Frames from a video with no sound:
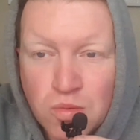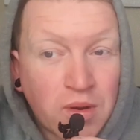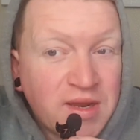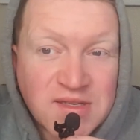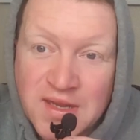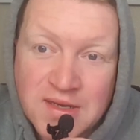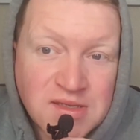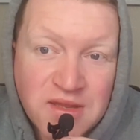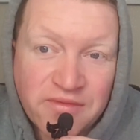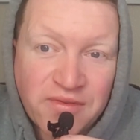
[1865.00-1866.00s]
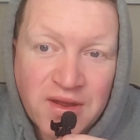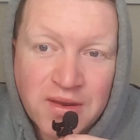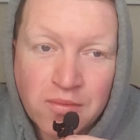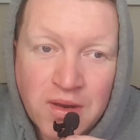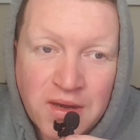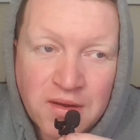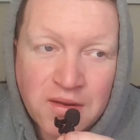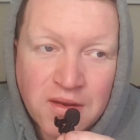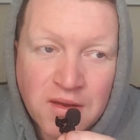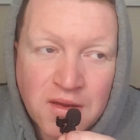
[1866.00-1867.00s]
20 seconds of the fight when